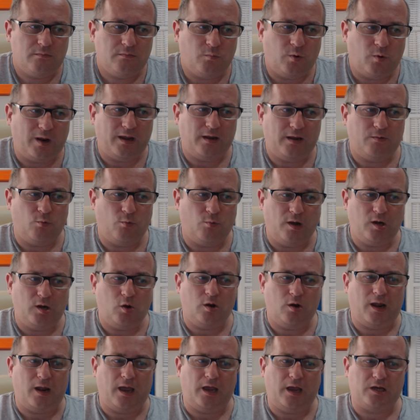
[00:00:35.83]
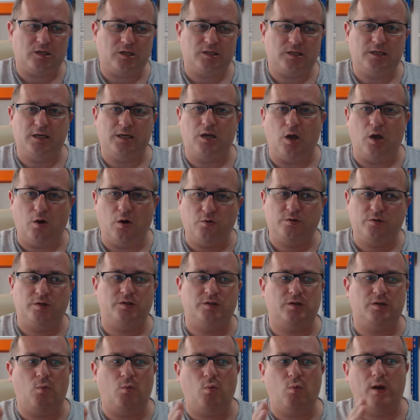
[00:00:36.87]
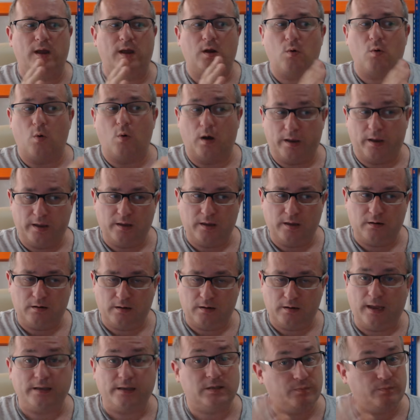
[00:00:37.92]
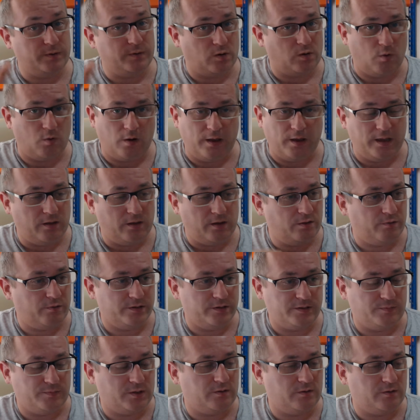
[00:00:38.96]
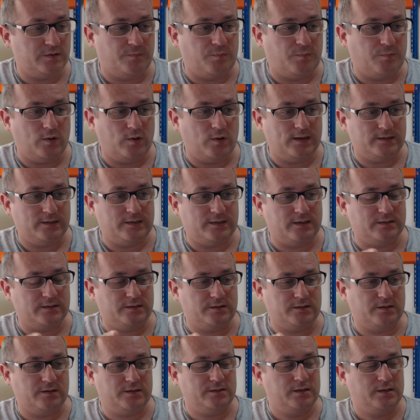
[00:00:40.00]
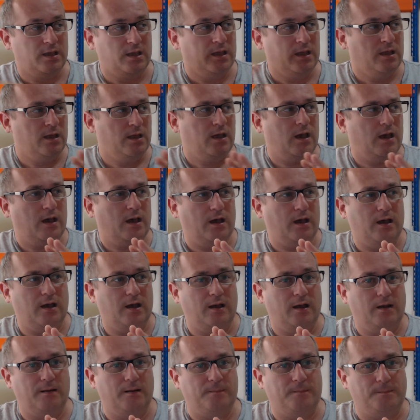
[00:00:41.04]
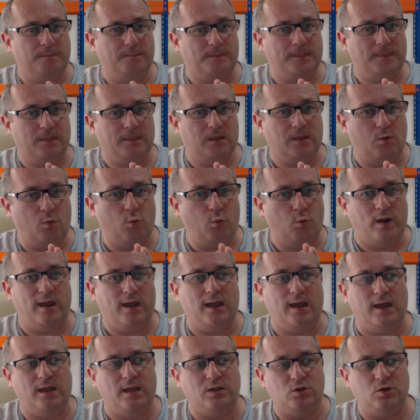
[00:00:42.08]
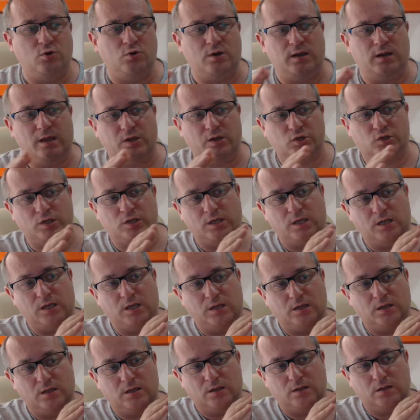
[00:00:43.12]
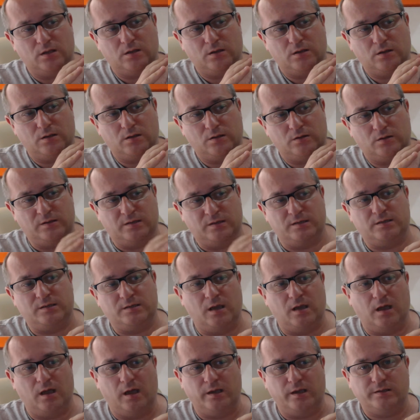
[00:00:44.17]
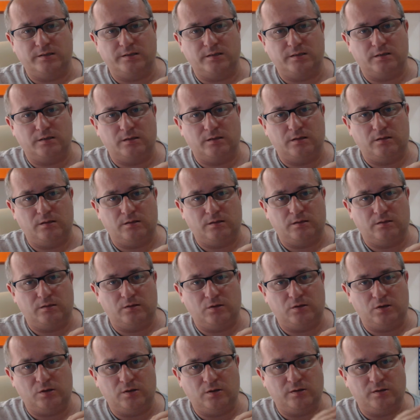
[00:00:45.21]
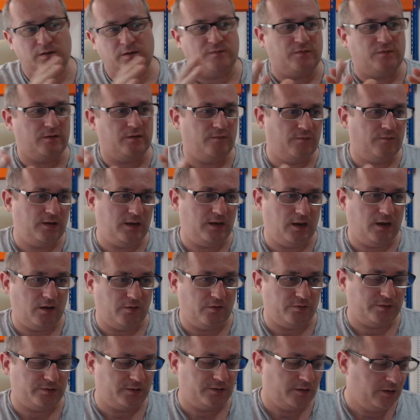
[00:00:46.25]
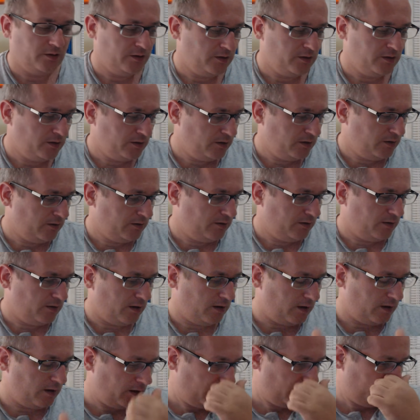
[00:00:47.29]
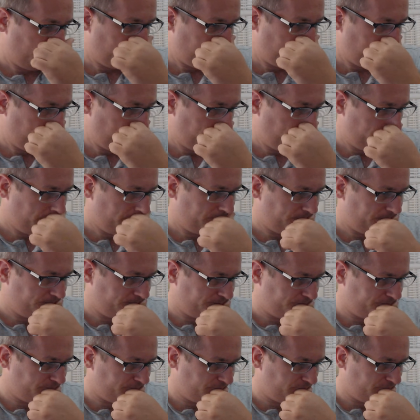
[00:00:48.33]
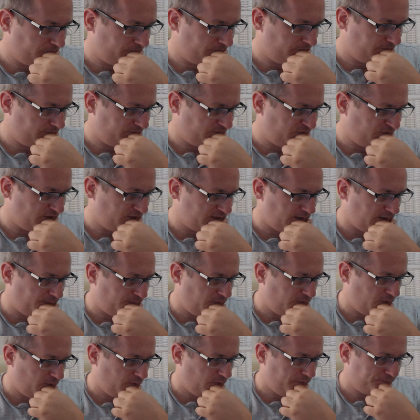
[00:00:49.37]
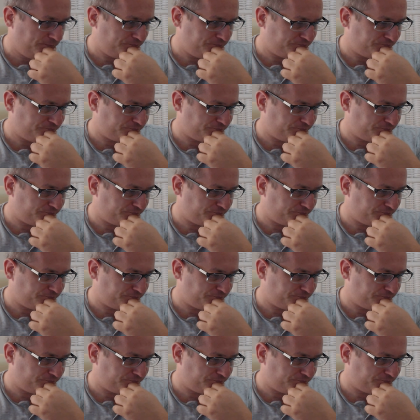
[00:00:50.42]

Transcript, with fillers: Why, why not actually go to somewhere quiet? It has to be quiet, otherwise it becomes a pointless exercise. Um, where you can actually discuss your different videos. Um, for example,